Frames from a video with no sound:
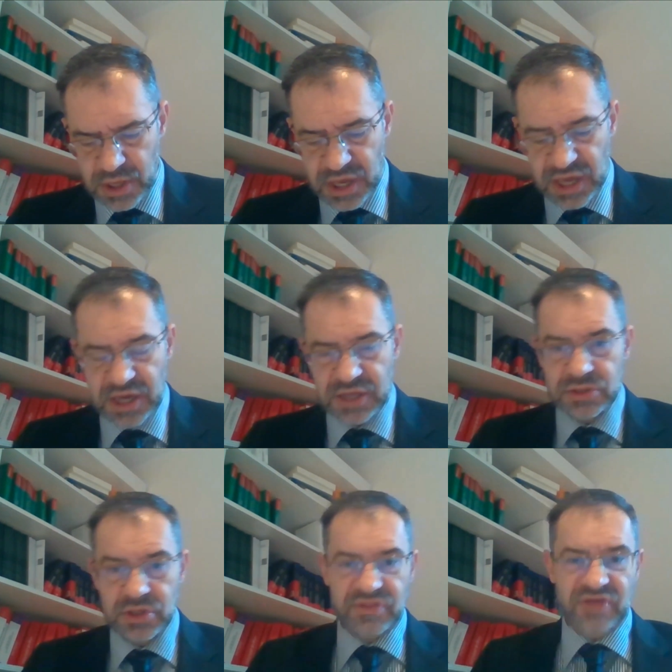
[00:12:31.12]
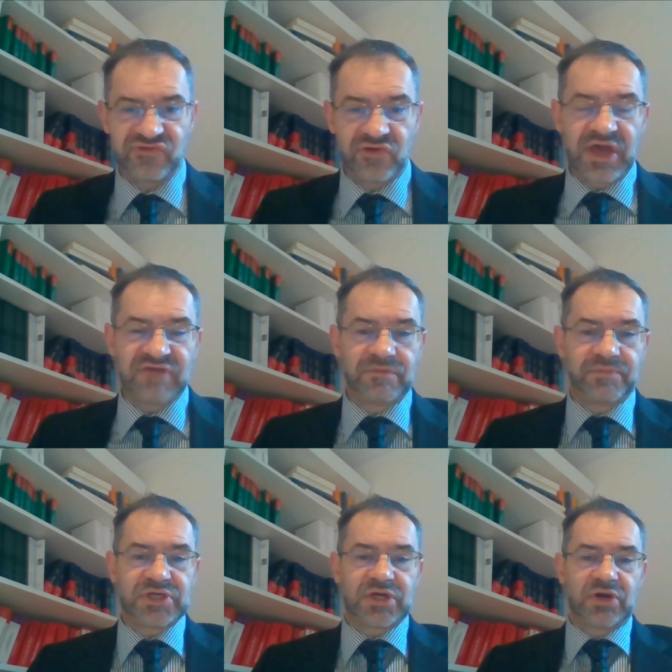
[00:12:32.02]
And that's the case in
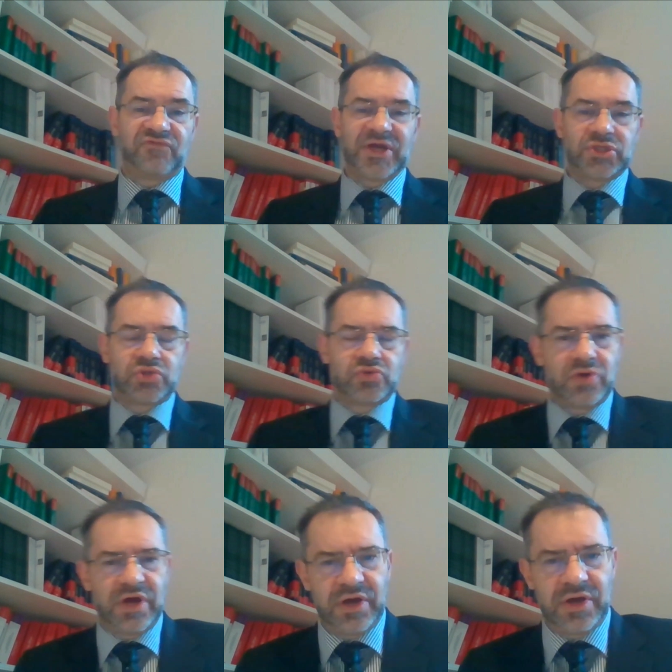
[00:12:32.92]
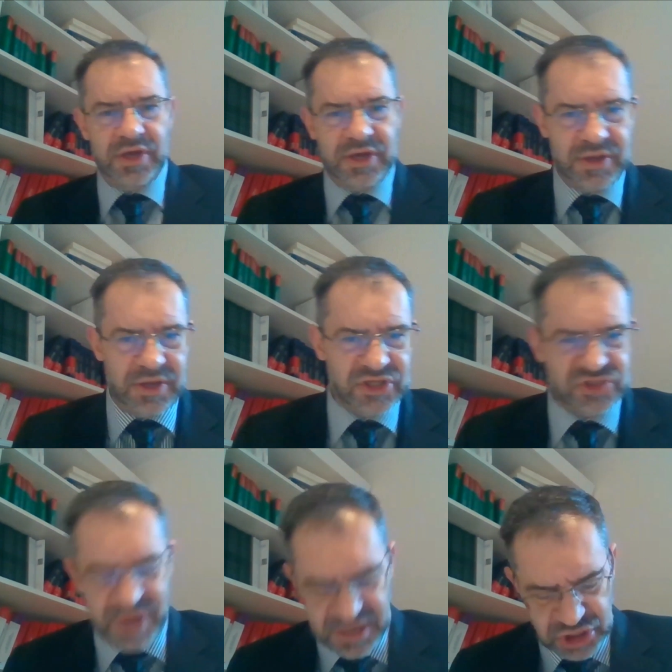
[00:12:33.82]
particular by two
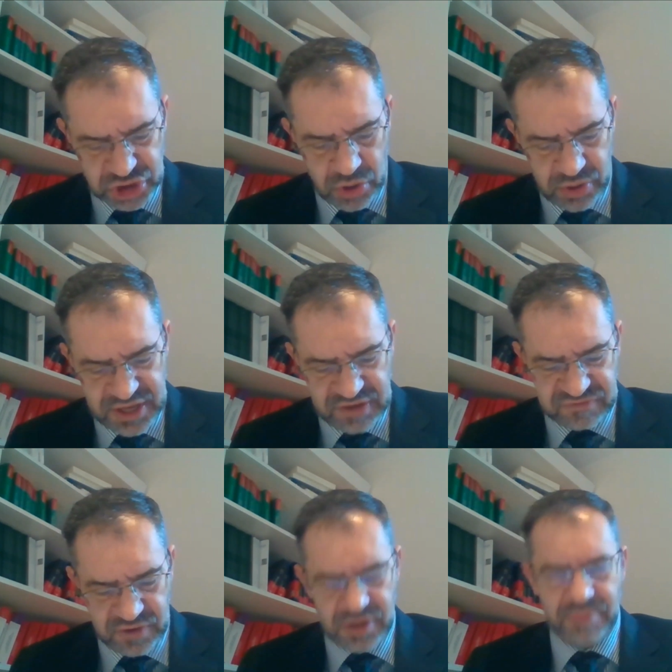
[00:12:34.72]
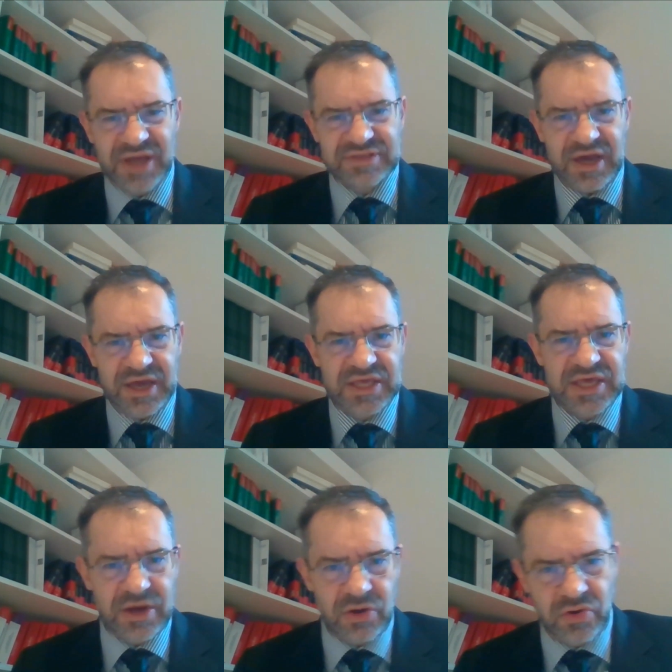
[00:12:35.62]
Spanish colleagues, Marta
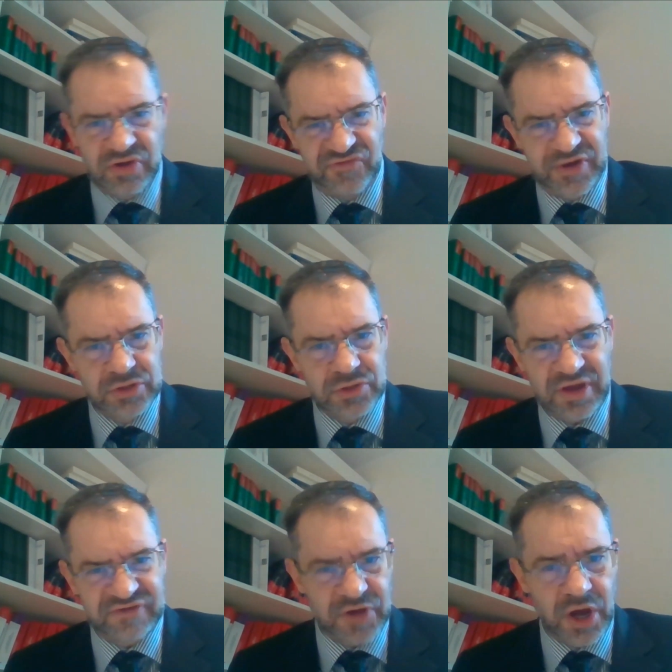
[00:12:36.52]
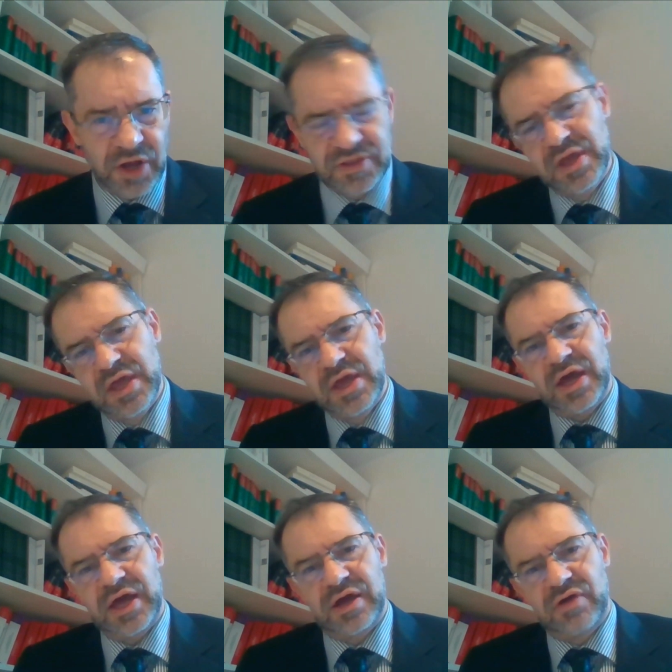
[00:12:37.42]
Requiero and Fernando Gascon.
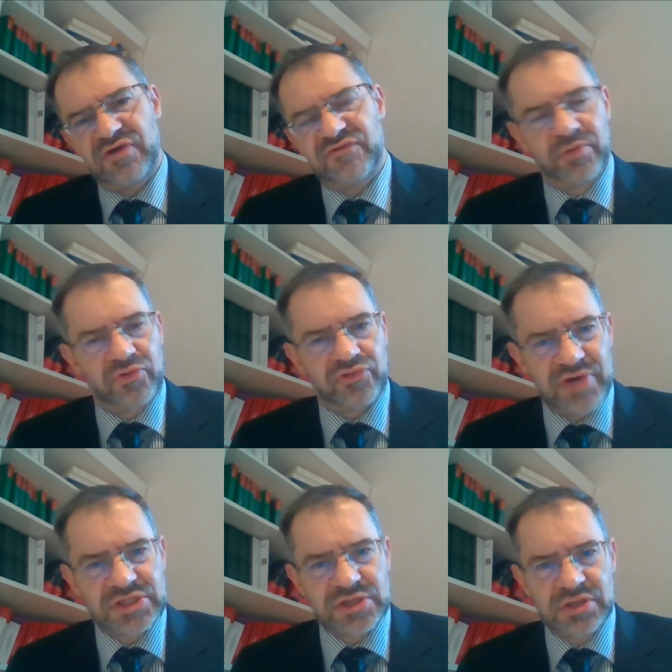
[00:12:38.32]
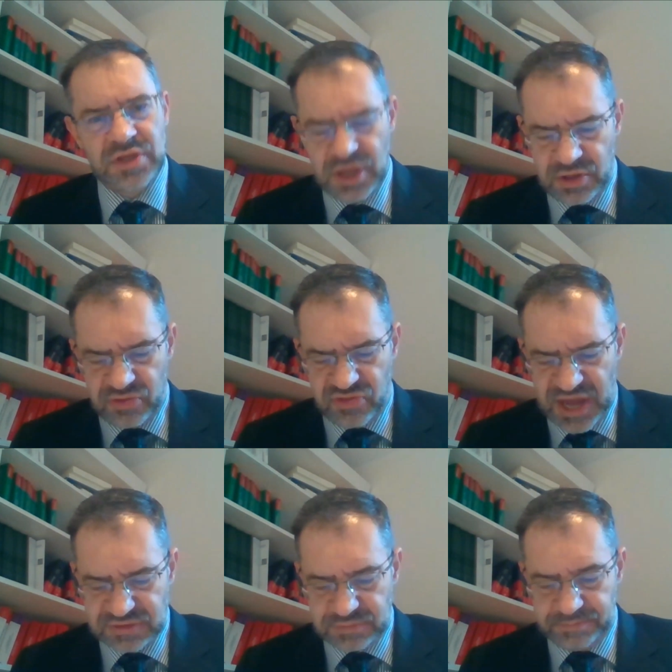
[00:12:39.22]
They've both written
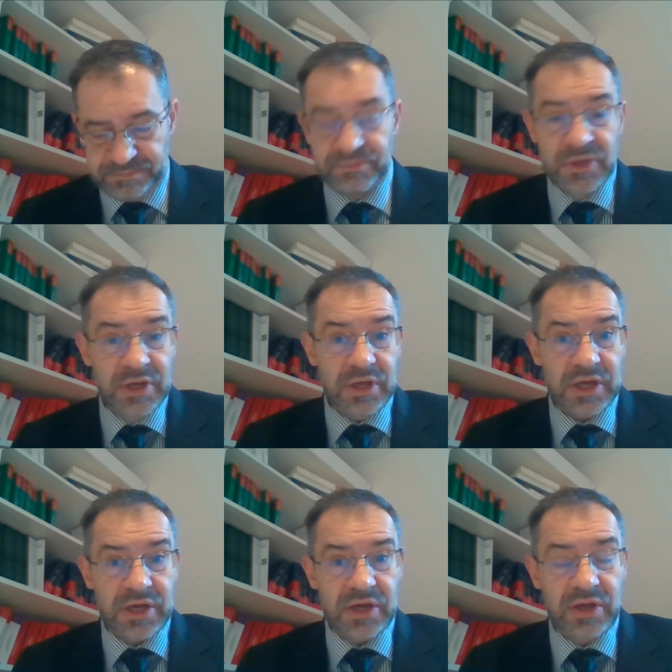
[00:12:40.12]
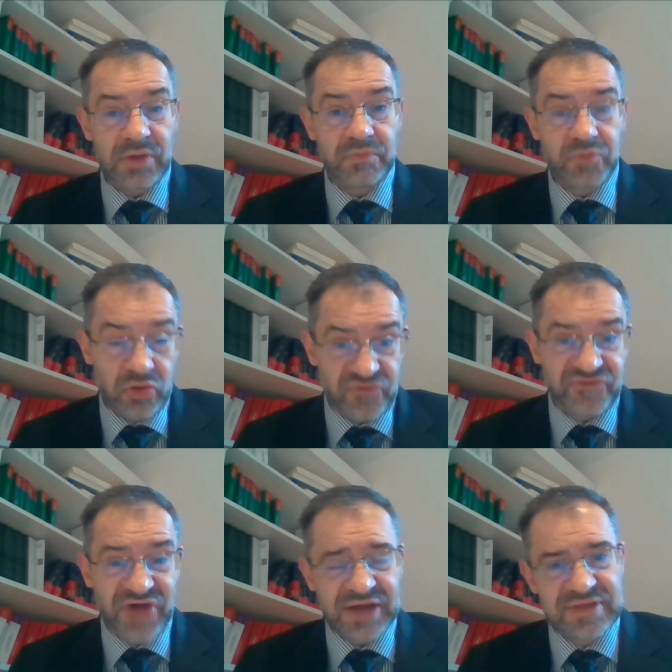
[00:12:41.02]
that the
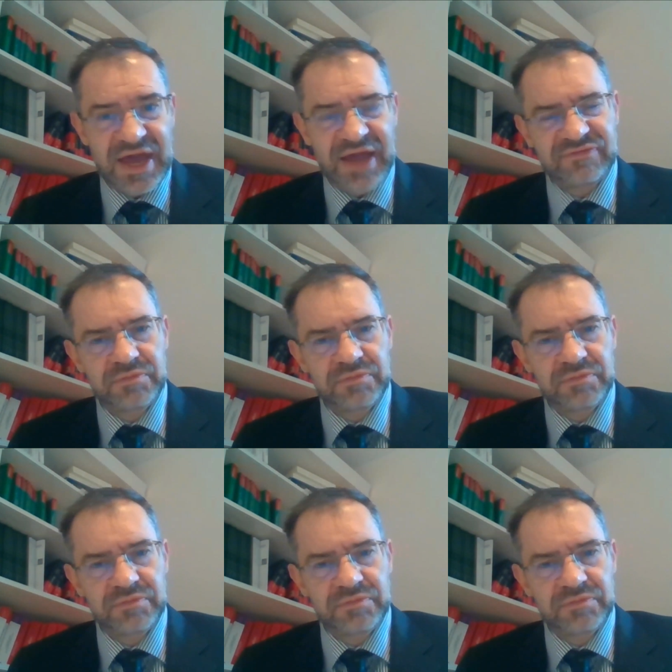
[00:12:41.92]
fact that